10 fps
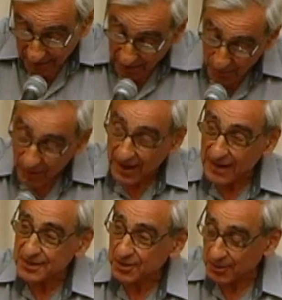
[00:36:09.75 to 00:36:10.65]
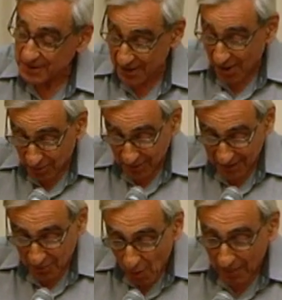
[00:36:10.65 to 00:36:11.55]
Queen Esther is the only
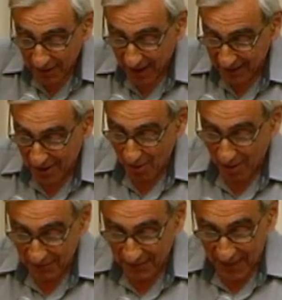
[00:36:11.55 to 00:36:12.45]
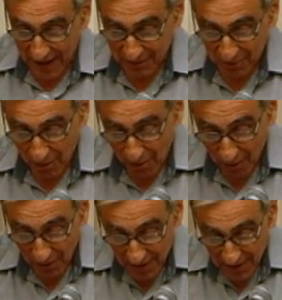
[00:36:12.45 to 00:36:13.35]
woman I know of in that role.